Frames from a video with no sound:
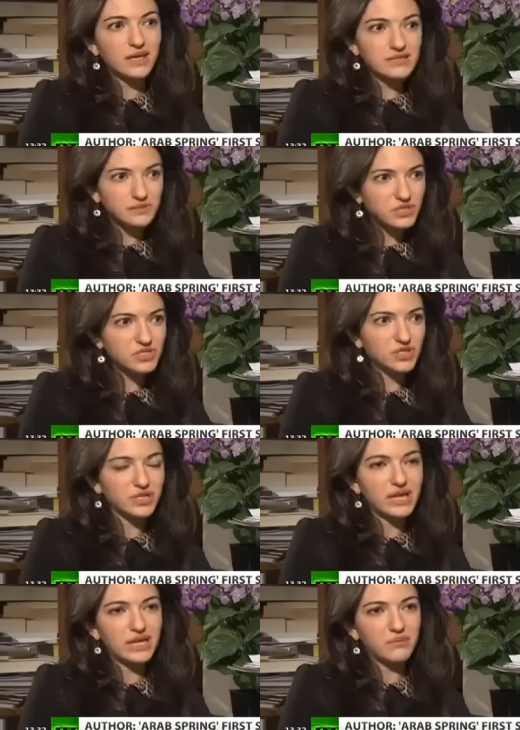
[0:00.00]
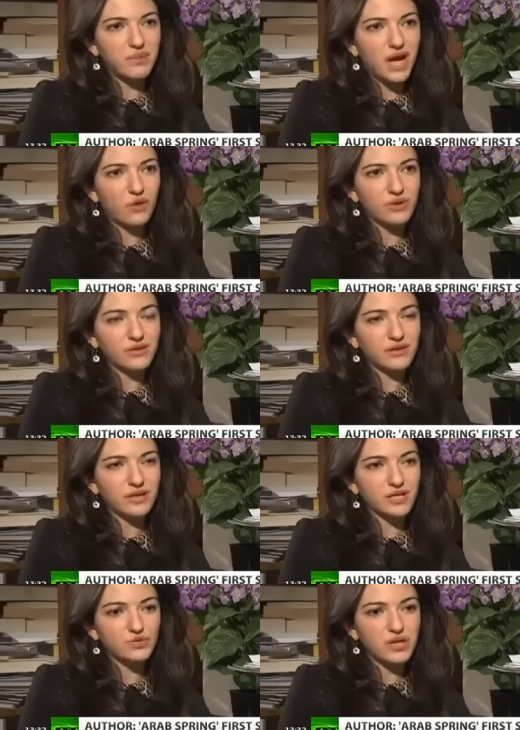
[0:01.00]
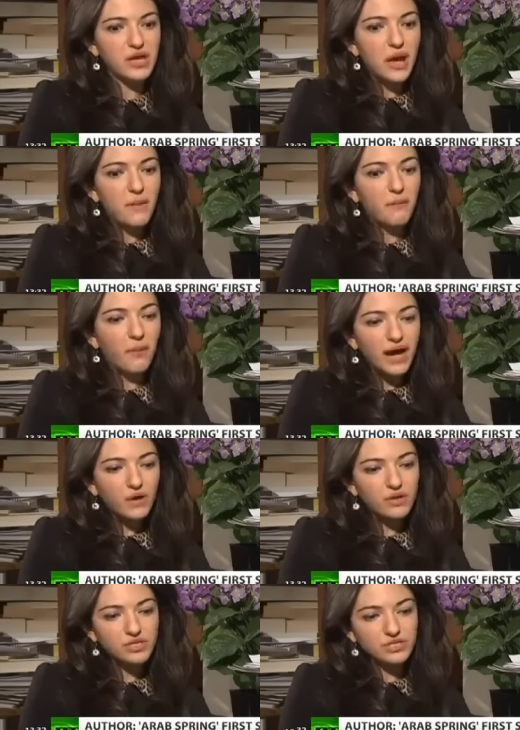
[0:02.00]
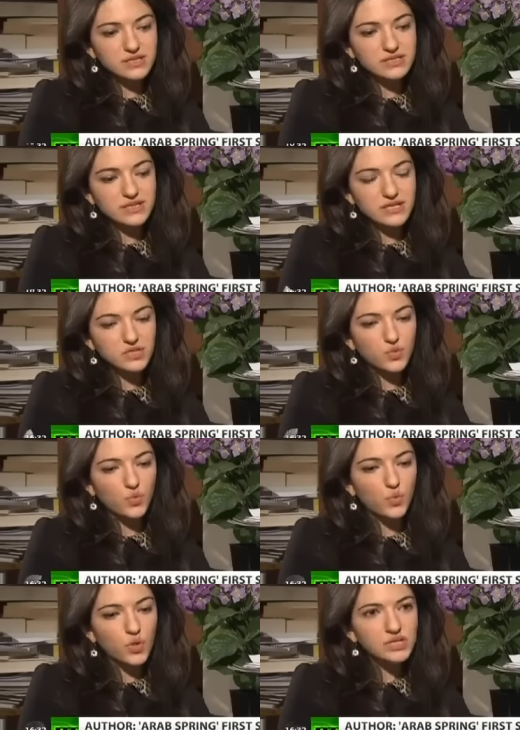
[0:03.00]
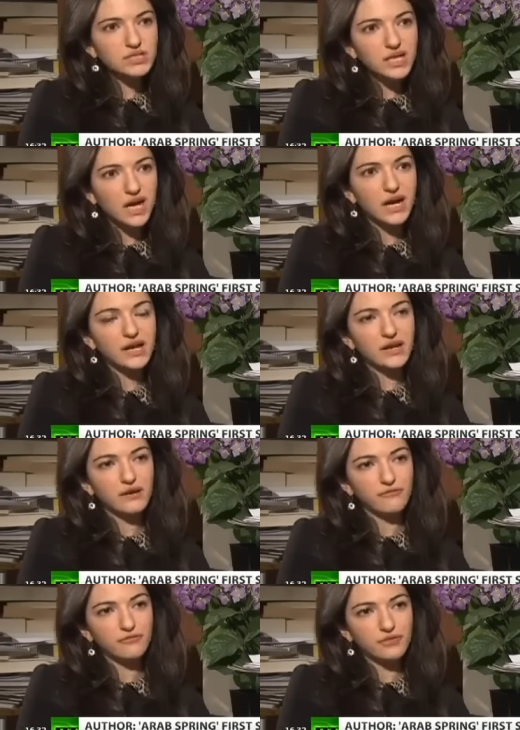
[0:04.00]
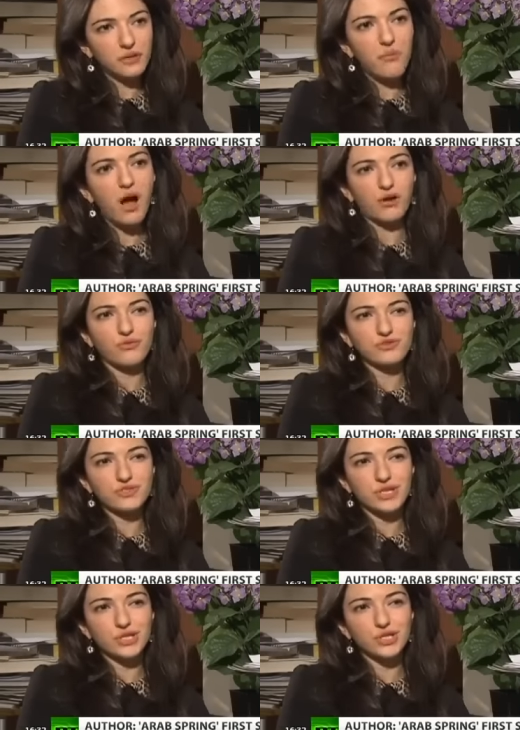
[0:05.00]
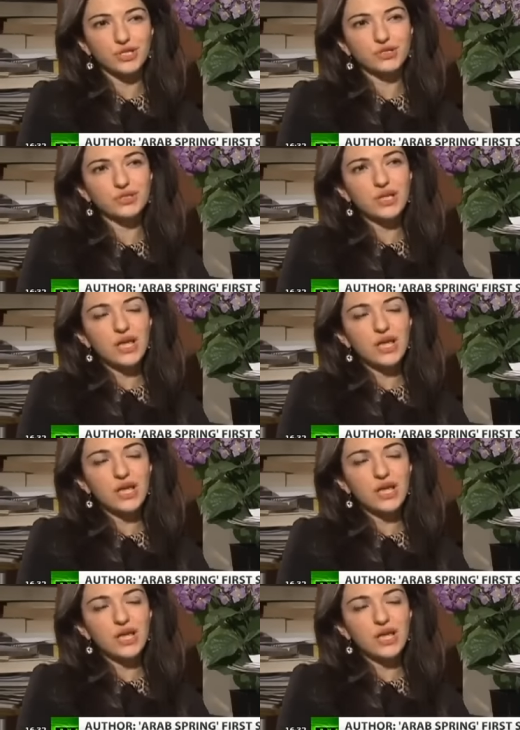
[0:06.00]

Islamists are gaining power in the country. My question is this: what kind of democracy could